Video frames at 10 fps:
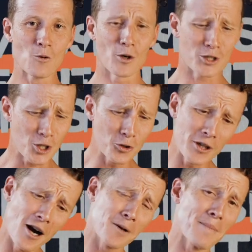were two
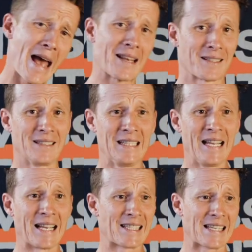young men.
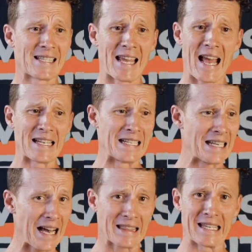And it says they had
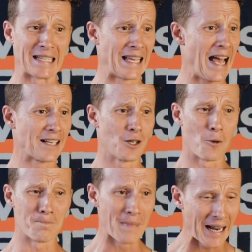nothing. They had
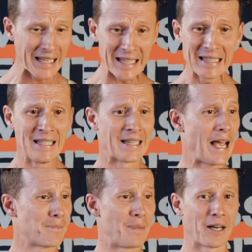no money. They
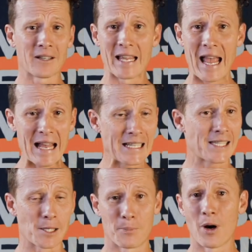had barely any
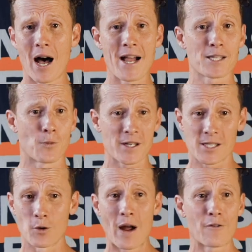supplies
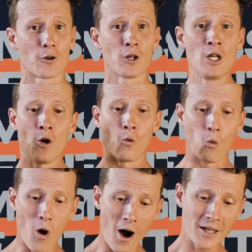whatsoever.
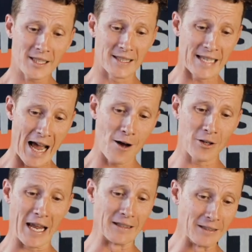Walked
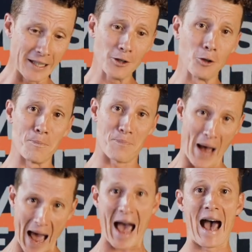down a little
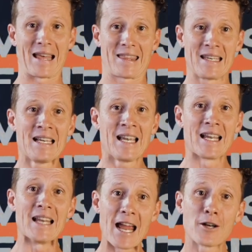path
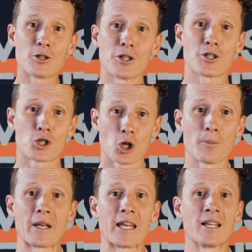in Herrnhut,
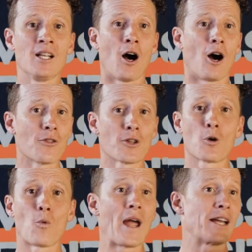Germany, on
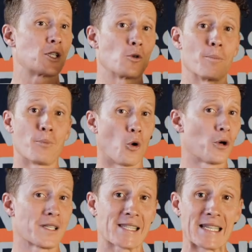their way to a
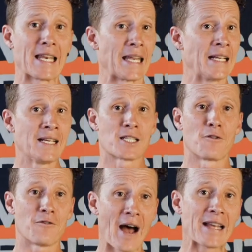port city to
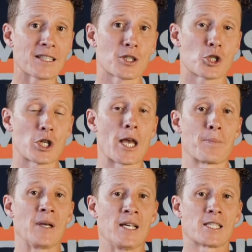find a
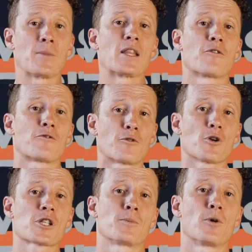ship to be the first